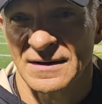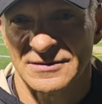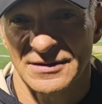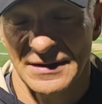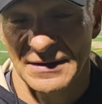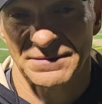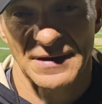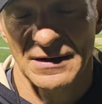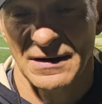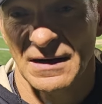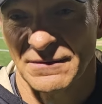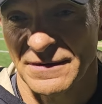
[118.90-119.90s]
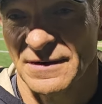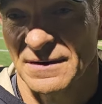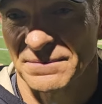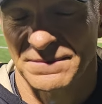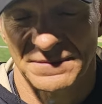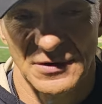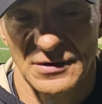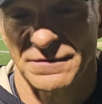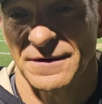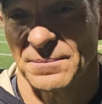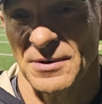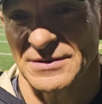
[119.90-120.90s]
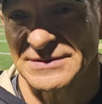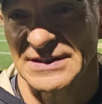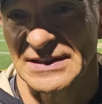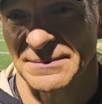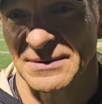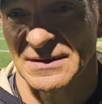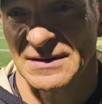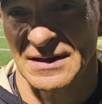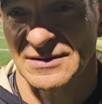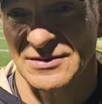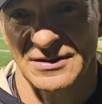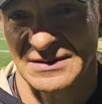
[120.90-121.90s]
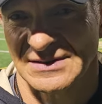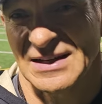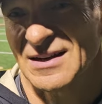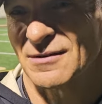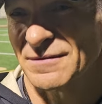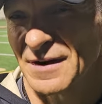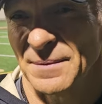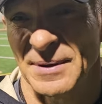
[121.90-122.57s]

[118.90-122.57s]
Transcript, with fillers: So they've they got a very good football team, and it's going to take our very